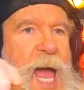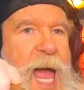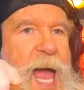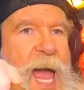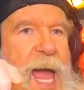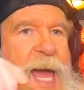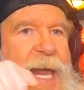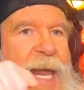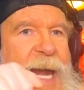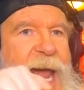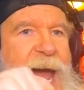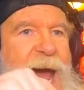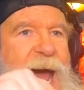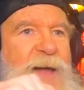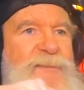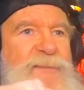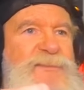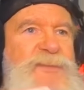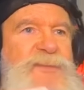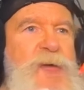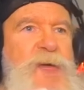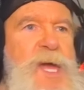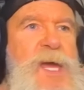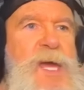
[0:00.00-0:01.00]
And I
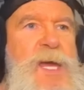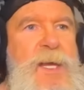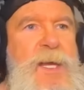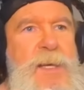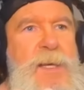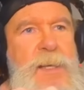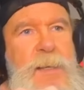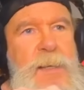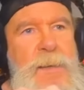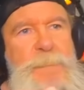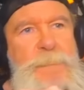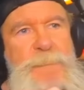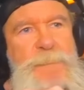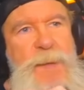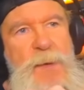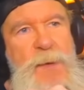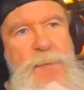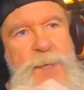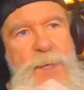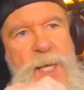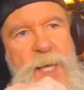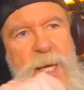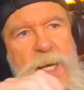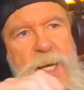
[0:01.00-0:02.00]
think they're
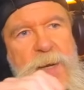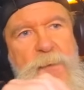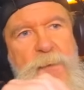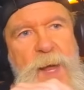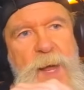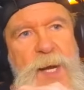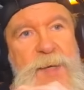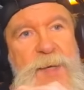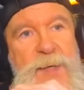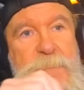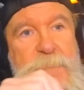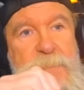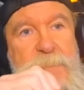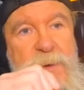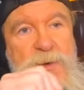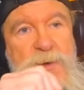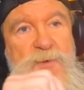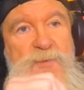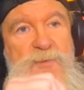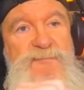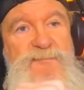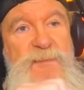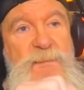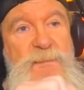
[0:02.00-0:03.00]
getting ready to
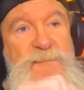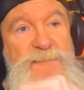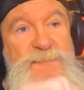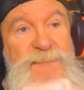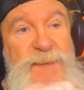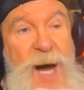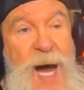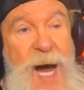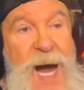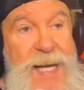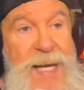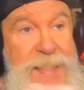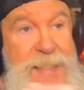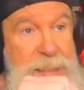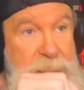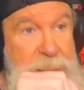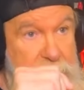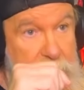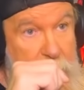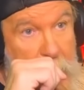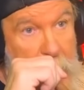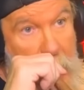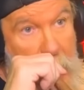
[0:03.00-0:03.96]
move from Fox